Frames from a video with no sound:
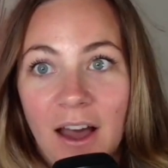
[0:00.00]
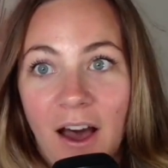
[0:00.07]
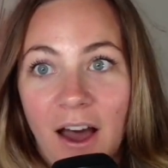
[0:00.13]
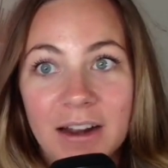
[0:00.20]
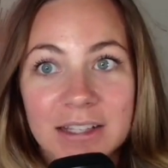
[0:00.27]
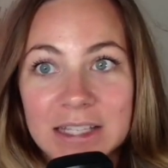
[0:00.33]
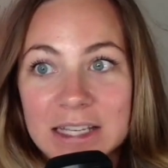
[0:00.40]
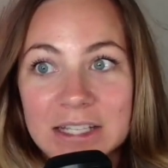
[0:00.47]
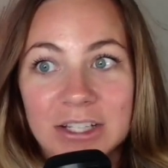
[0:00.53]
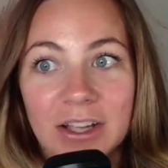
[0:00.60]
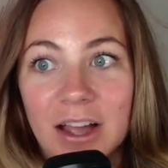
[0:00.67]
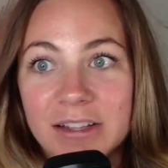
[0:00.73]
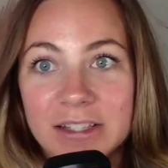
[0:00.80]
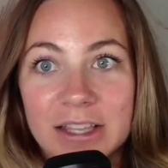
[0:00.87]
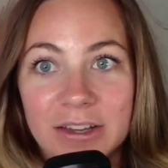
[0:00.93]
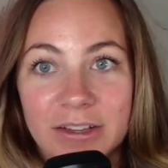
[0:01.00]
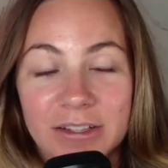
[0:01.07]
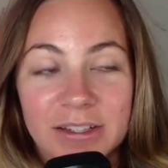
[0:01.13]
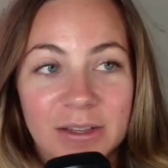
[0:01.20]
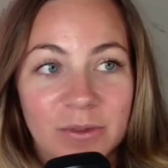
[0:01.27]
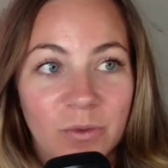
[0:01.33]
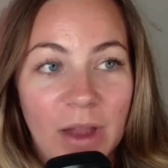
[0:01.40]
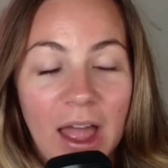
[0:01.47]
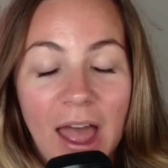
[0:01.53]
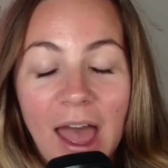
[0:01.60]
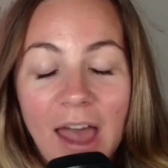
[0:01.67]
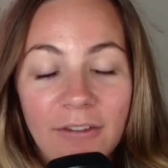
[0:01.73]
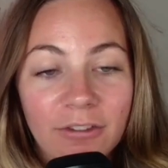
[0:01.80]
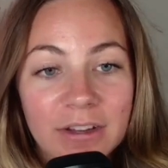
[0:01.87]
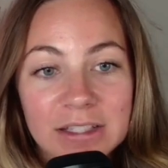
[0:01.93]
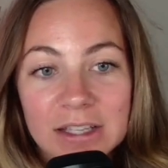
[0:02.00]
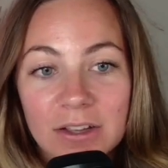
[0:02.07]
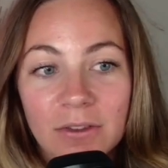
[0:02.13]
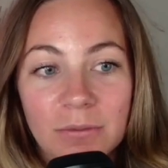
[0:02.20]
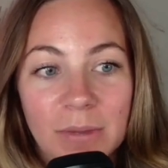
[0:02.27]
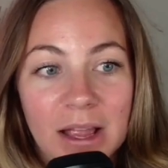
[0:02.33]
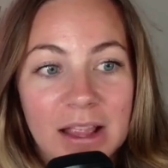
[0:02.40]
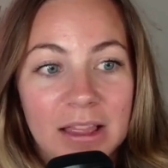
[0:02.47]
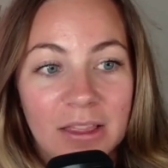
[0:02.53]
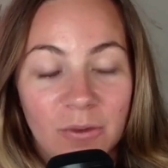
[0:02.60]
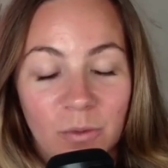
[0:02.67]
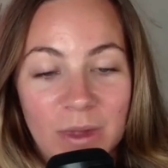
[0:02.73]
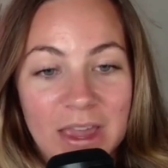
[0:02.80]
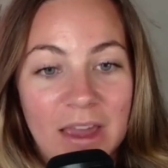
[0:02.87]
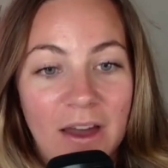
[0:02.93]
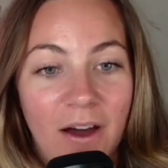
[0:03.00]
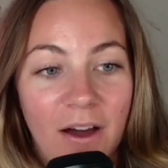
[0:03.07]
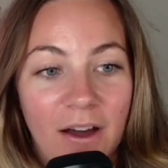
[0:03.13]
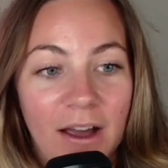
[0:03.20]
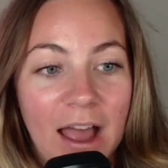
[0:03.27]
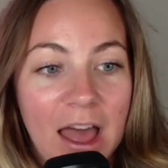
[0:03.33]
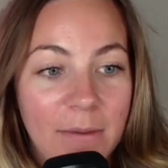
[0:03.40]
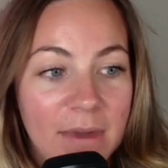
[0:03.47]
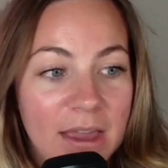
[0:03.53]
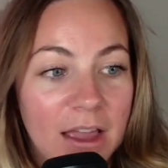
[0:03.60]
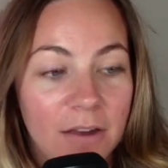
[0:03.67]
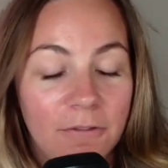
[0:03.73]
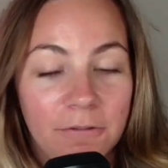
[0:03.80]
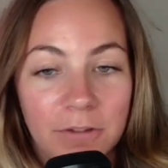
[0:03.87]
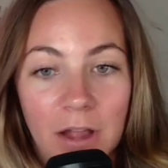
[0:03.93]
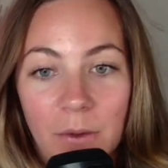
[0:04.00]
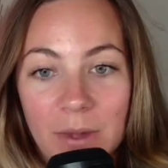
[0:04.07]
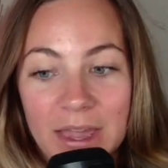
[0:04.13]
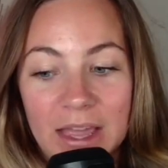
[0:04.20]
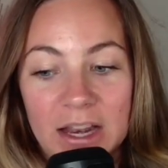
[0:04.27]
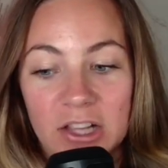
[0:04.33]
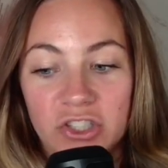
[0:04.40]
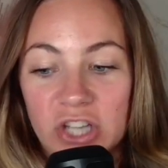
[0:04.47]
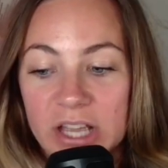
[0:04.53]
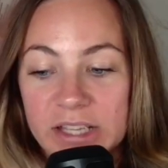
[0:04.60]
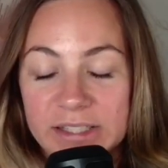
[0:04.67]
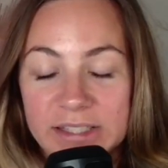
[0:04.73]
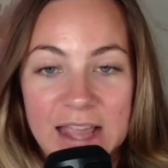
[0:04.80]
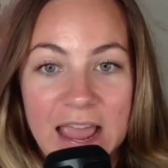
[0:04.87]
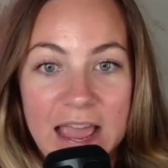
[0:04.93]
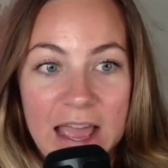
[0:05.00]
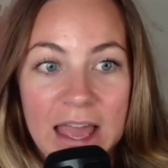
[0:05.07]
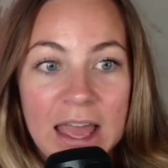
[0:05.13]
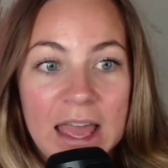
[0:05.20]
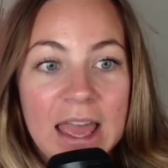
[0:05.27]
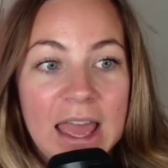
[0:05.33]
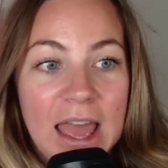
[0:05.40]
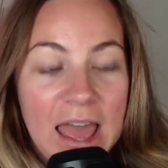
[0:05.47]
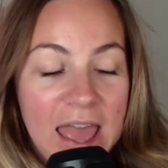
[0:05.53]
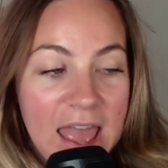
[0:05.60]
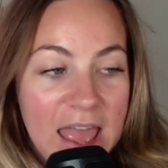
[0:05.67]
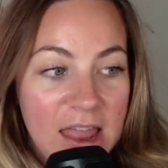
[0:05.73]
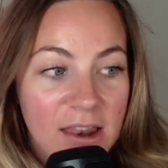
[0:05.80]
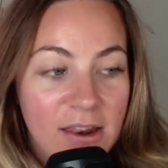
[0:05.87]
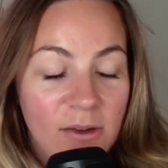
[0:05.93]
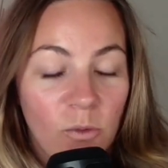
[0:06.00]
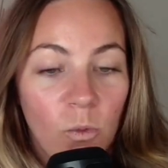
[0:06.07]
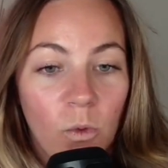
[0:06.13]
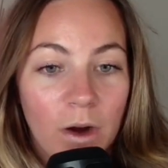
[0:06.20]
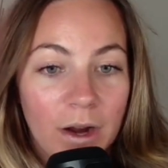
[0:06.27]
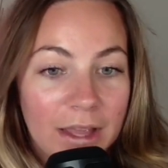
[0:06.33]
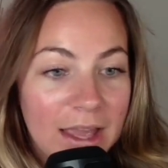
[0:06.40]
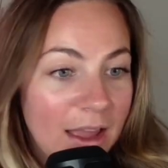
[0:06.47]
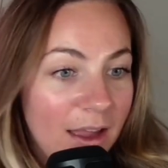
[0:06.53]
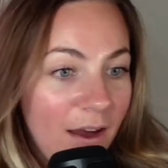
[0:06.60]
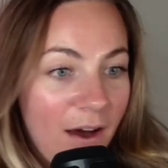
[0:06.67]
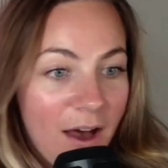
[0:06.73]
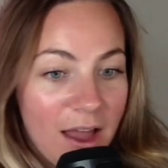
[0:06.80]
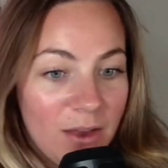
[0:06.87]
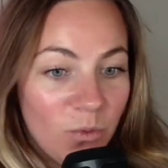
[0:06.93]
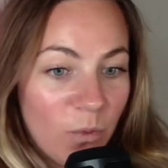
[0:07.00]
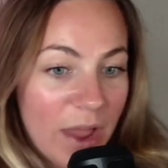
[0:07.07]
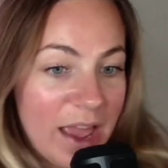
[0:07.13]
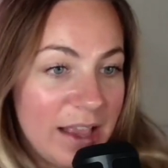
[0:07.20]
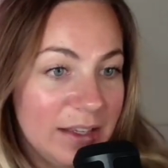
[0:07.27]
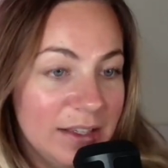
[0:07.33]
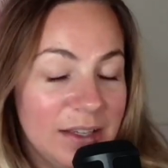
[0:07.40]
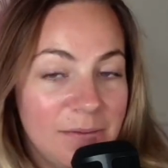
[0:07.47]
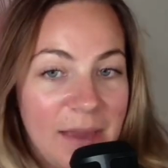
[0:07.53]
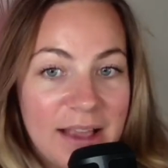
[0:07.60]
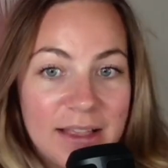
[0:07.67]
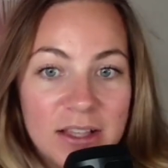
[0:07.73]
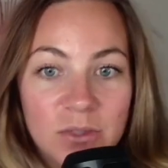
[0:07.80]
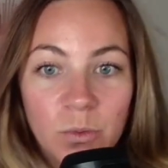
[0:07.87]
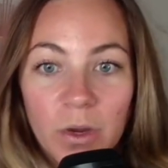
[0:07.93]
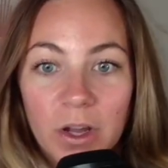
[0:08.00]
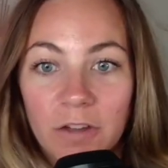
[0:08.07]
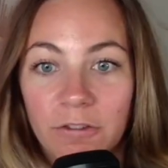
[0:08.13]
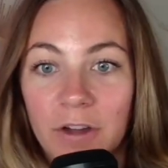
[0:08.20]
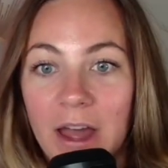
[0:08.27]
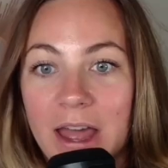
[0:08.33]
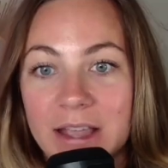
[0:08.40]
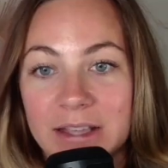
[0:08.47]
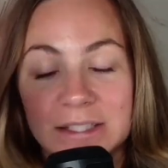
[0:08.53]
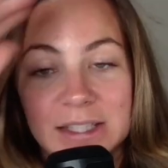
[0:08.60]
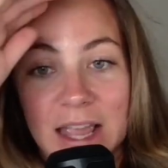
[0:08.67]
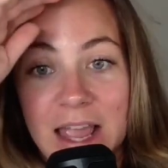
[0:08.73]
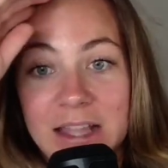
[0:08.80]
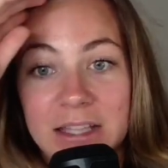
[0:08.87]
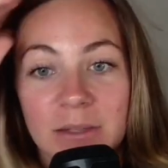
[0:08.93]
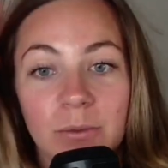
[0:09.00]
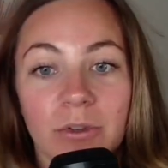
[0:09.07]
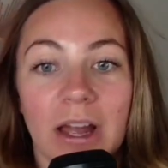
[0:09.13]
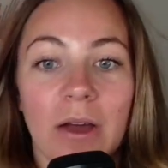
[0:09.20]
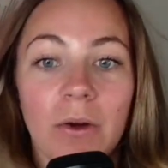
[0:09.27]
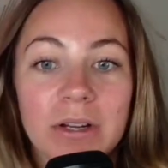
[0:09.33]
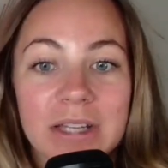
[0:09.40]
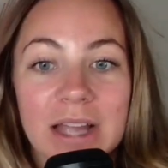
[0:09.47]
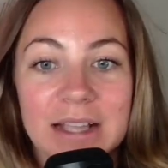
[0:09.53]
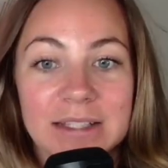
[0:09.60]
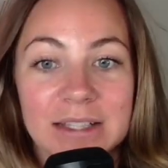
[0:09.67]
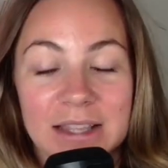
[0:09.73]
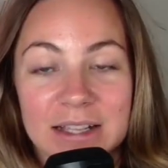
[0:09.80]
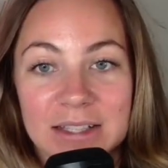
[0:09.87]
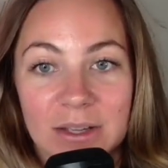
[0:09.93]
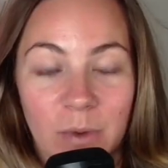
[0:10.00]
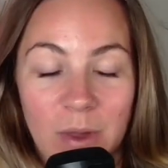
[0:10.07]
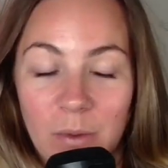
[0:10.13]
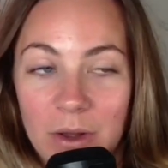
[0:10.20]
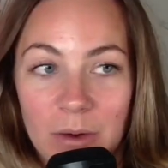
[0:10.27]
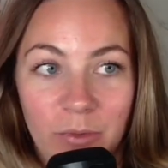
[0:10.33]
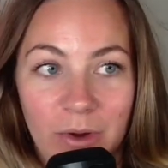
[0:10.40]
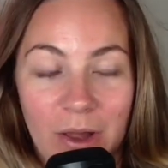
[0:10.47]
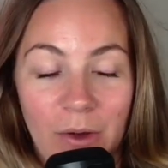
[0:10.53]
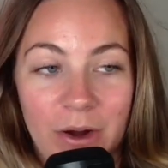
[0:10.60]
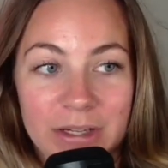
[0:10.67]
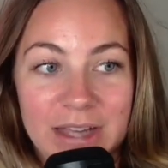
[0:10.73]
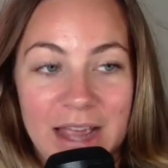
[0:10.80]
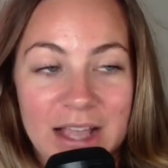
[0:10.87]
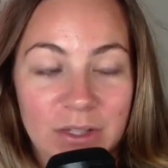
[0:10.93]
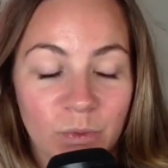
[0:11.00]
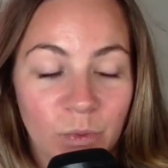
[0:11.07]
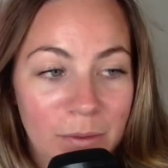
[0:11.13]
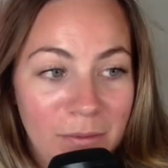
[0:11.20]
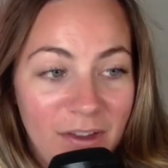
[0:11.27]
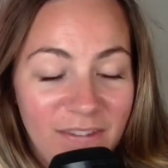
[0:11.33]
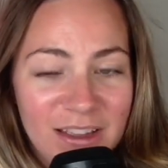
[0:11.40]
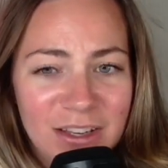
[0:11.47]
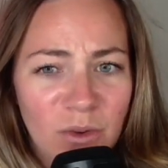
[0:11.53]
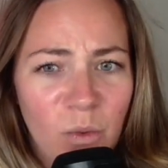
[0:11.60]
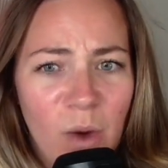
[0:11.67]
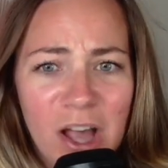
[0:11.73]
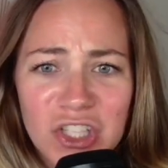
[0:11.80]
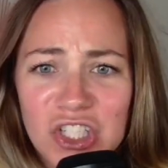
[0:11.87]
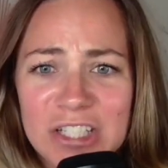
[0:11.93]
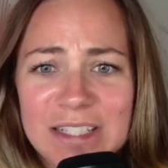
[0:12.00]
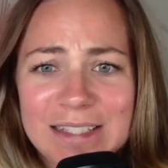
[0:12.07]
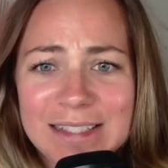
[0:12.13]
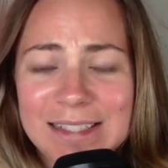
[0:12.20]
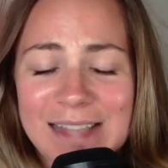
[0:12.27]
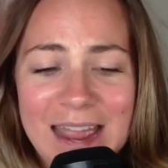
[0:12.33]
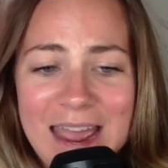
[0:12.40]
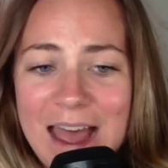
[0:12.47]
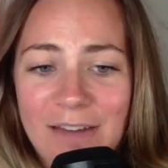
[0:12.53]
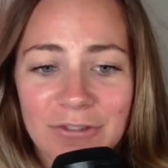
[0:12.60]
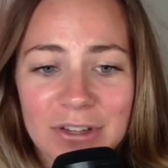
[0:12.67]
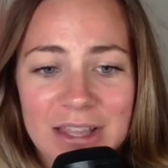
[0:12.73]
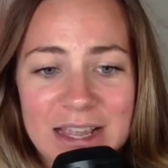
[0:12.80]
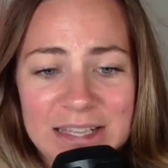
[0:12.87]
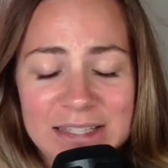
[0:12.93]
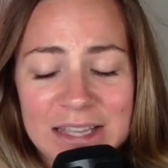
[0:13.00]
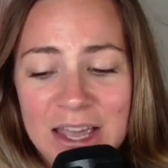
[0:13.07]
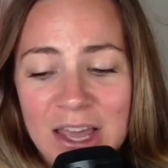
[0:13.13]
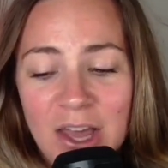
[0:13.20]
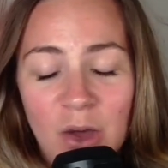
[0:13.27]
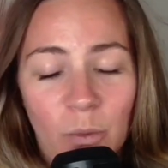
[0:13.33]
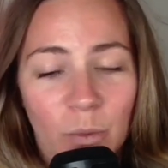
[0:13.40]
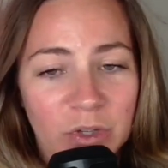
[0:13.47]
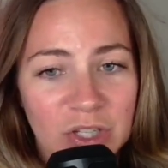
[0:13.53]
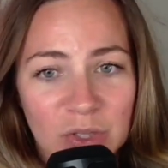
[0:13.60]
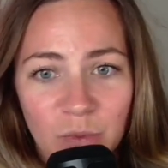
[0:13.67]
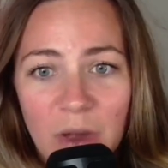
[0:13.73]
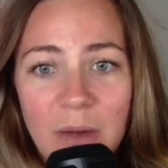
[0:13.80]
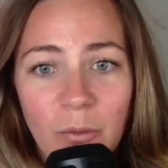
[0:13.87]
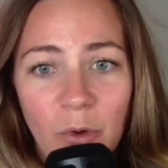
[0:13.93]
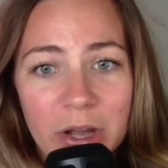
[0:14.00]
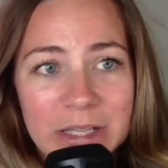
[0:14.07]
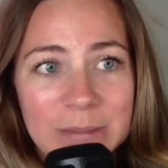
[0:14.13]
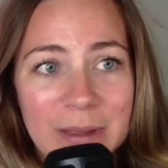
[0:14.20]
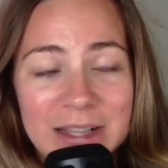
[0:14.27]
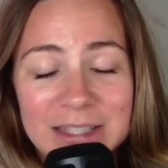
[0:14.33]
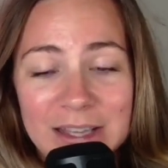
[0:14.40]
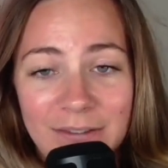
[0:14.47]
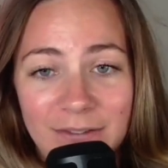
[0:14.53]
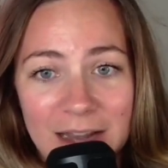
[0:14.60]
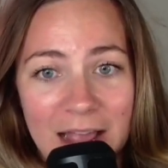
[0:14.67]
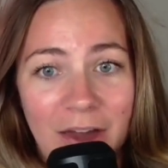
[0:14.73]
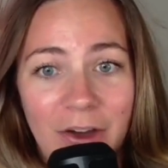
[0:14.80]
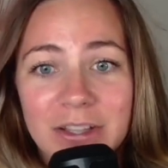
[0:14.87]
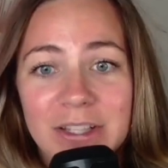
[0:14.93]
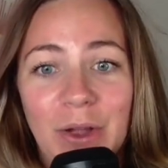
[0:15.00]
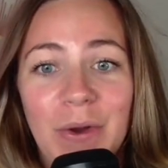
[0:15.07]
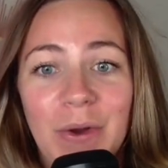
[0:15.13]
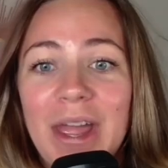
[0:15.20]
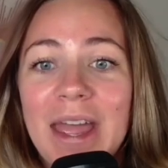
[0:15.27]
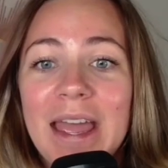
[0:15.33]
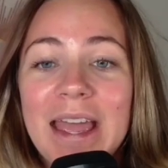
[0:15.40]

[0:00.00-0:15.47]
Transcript: Honestly, it took us years. And every single month we are ebbing and flowing and adjusting and working on ways to make this work for us and to prioritize the things that we want to prioritize. We're moving to Washington State after this, which is way more expensive than Arizona.